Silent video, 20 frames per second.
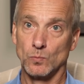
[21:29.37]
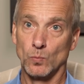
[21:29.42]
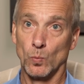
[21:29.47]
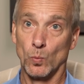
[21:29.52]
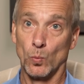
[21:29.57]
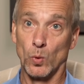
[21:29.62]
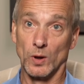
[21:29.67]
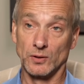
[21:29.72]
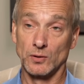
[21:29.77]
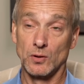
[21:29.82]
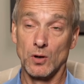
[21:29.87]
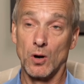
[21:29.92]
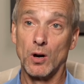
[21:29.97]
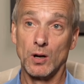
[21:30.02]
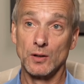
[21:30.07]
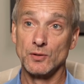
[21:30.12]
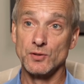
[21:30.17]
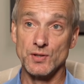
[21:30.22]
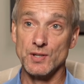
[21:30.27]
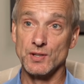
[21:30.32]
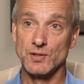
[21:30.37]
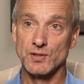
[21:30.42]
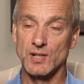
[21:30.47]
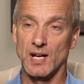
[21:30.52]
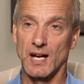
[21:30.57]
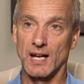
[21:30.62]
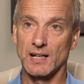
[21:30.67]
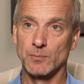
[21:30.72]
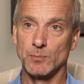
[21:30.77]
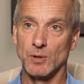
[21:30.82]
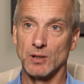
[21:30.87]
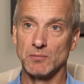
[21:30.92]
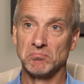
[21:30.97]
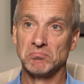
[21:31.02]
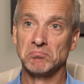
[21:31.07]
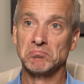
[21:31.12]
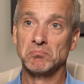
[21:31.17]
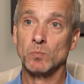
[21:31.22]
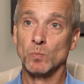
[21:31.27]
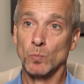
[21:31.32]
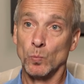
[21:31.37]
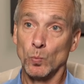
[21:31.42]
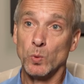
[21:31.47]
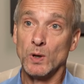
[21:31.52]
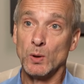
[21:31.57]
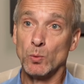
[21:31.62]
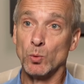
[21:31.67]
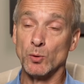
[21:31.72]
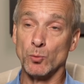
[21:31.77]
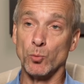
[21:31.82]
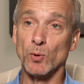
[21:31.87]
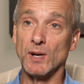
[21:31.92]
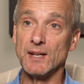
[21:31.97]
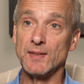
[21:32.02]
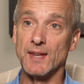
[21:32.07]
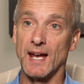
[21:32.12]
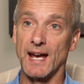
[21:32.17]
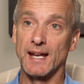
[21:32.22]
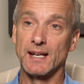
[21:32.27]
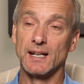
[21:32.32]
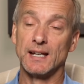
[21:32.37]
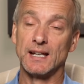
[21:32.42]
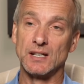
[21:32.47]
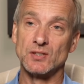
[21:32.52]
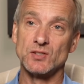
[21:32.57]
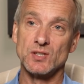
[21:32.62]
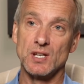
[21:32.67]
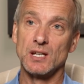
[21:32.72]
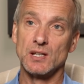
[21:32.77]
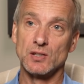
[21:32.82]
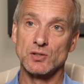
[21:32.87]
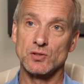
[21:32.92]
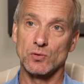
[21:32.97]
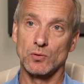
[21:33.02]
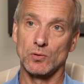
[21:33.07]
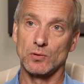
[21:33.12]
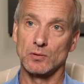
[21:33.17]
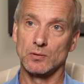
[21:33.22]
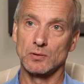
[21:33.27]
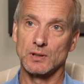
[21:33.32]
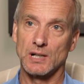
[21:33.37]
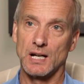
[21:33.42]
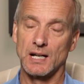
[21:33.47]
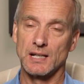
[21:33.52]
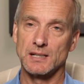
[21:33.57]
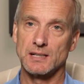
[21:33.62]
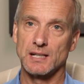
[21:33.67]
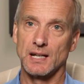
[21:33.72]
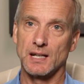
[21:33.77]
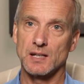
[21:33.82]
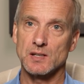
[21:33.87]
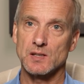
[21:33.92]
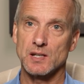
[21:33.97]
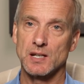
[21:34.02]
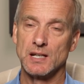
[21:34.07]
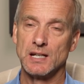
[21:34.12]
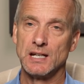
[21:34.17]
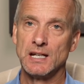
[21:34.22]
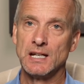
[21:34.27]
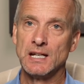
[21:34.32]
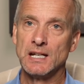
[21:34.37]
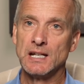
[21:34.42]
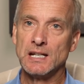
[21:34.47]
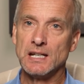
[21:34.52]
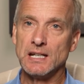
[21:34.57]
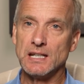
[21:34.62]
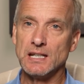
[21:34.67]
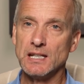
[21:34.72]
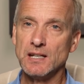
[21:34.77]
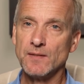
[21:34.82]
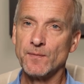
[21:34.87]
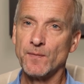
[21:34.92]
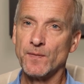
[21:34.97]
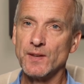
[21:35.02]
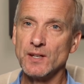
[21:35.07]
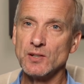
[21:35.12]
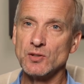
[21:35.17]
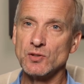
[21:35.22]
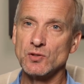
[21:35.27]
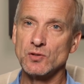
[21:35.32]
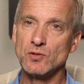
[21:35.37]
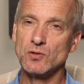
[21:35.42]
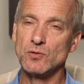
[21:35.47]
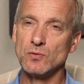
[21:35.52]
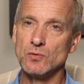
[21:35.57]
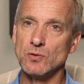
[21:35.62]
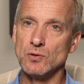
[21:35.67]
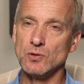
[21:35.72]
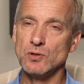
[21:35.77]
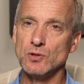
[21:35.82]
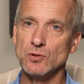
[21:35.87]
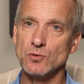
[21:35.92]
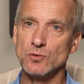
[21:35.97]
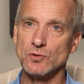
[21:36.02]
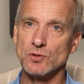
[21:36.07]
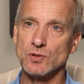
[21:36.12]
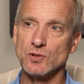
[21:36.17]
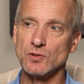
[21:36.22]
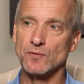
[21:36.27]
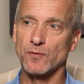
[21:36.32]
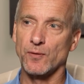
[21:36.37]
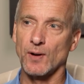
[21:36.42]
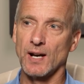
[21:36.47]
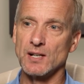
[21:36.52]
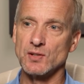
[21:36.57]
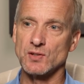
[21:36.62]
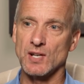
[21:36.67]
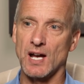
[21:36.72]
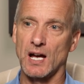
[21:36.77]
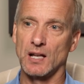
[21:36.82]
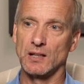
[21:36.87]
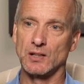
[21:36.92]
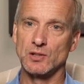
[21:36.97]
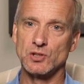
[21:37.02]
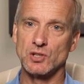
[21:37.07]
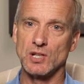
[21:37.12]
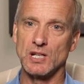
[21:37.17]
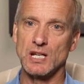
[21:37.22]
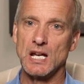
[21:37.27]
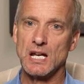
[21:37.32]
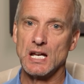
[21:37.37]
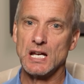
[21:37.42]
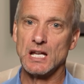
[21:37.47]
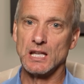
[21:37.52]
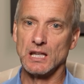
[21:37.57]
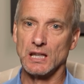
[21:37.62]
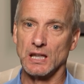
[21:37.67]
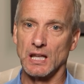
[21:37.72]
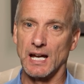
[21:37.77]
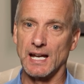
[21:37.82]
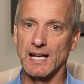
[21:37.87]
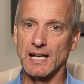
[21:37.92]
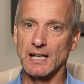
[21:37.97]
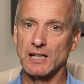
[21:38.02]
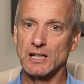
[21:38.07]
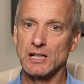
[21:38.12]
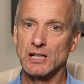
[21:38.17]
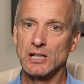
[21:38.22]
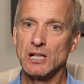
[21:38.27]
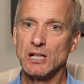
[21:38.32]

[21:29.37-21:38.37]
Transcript: what caused this document, we would read that as the historical context. If this student uses phraseology like,